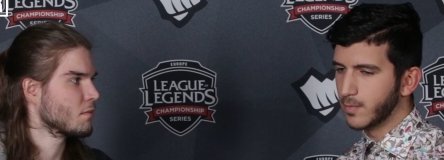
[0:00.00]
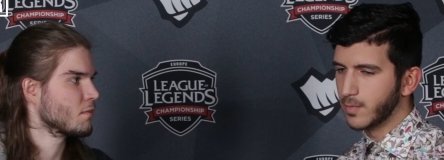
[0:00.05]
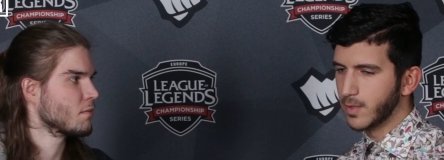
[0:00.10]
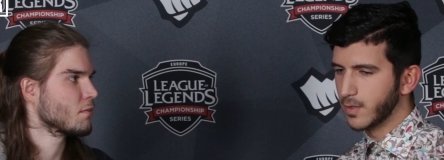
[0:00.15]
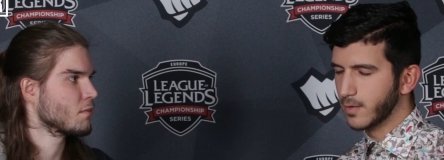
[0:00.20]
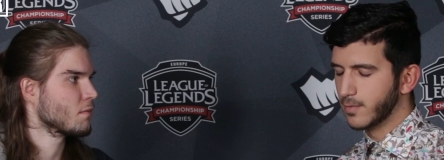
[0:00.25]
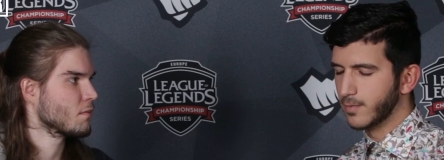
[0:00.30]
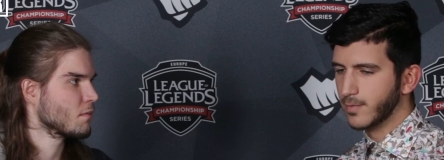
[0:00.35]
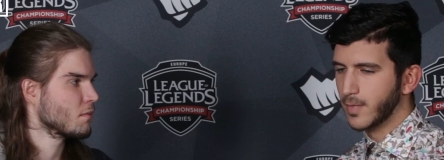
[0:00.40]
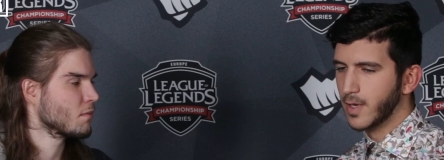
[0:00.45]
Speaker 1: maybe
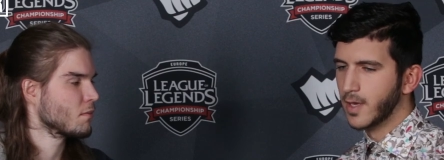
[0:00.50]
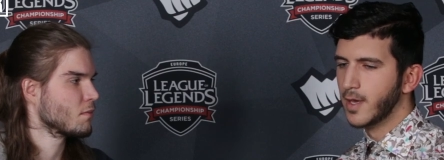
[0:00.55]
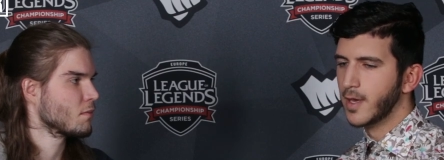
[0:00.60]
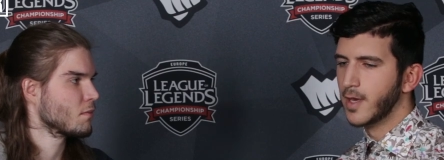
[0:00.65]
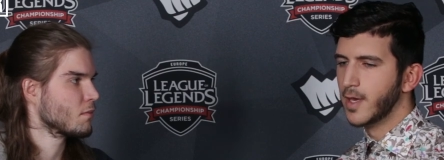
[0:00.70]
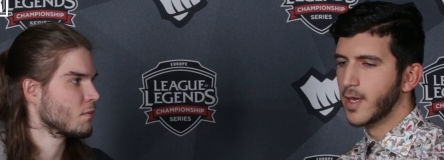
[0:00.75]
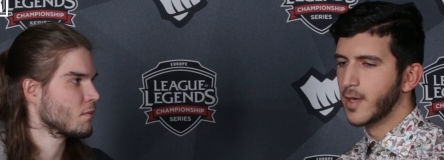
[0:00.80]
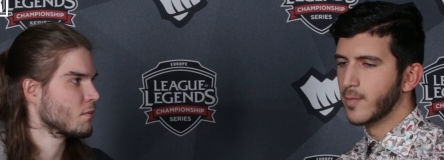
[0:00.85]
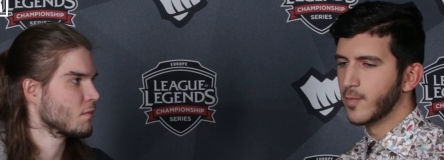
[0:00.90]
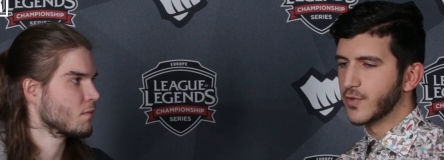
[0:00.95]
him um,
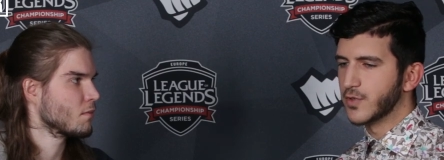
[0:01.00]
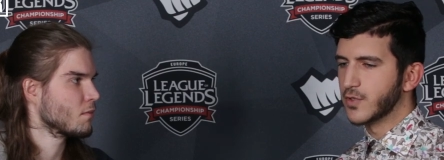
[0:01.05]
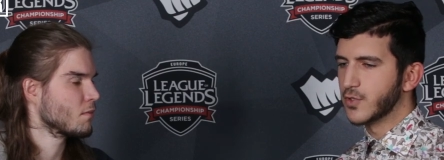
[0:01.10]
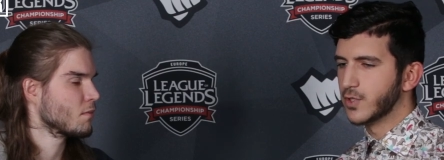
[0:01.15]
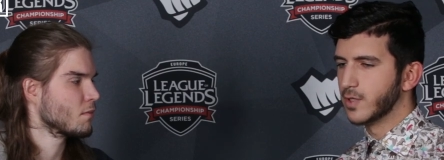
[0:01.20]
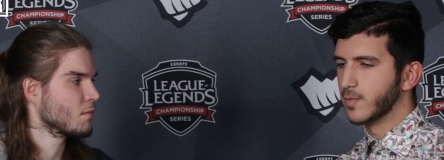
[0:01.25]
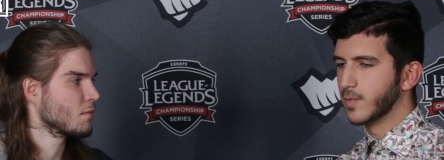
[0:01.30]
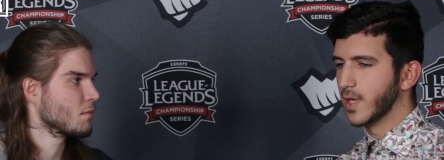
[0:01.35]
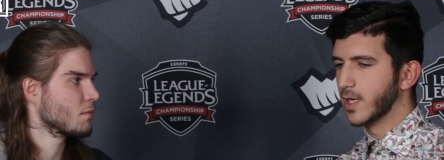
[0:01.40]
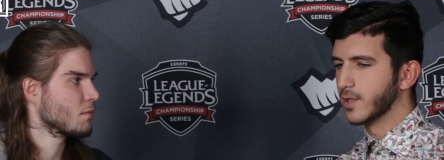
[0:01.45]

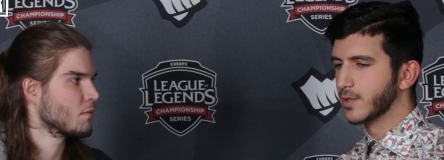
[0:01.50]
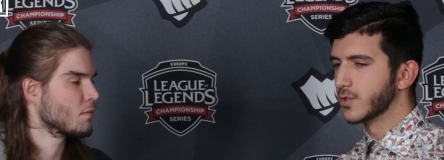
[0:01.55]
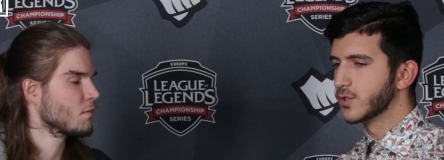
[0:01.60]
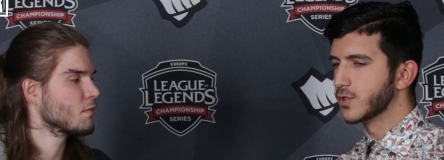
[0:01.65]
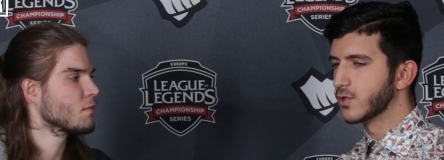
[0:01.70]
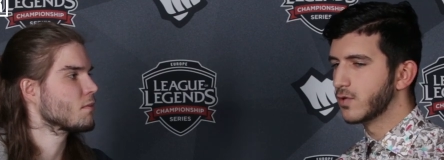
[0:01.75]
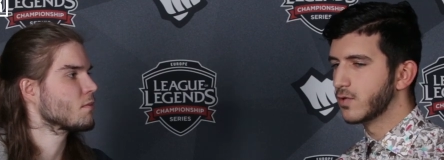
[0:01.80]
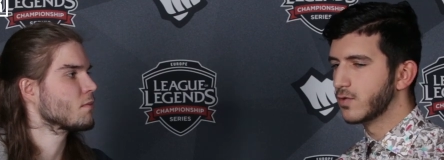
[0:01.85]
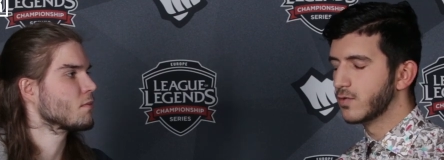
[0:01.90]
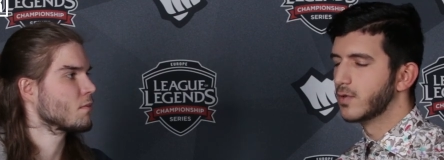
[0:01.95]
positioning behind the
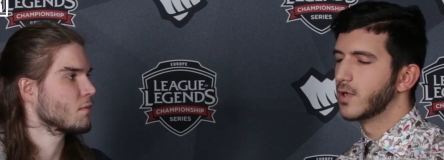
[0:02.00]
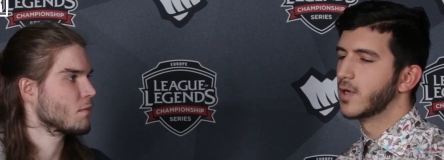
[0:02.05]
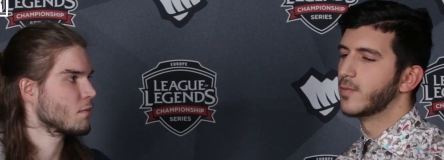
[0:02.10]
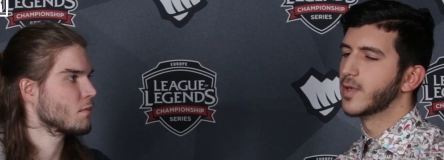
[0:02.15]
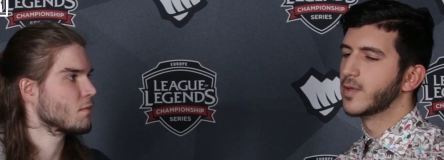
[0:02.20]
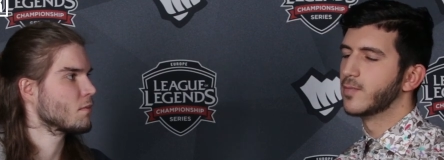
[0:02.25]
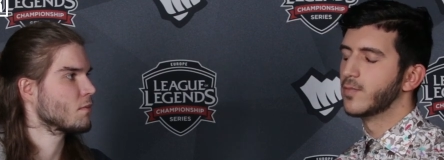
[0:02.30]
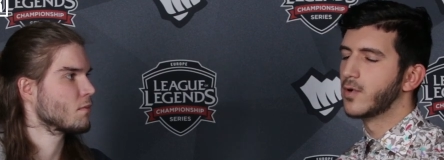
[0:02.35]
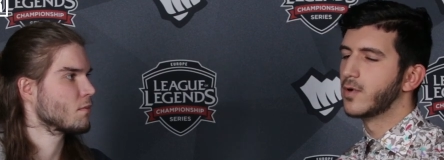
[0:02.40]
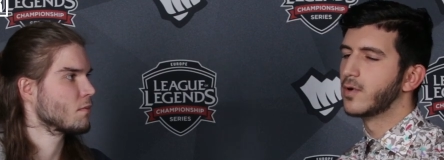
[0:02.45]
Cho a
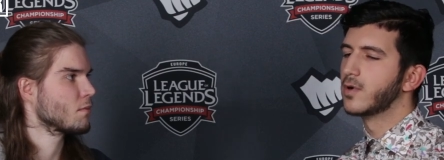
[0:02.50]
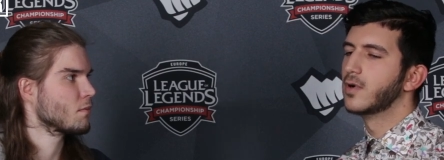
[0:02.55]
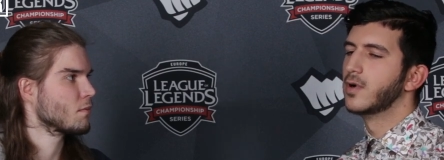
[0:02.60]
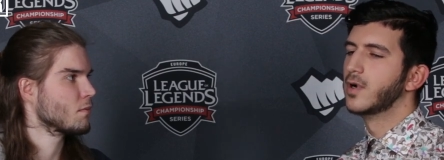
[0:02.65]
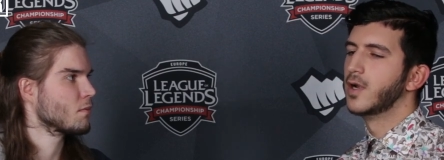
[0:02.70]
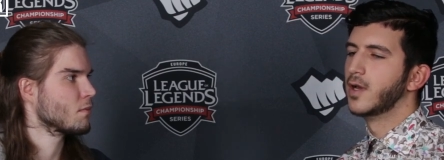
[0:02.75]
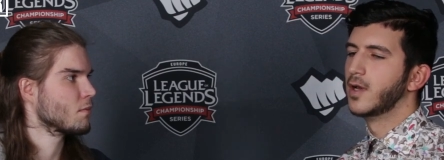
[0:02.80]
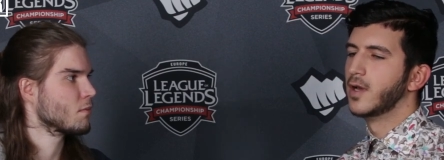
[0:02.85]
bit more.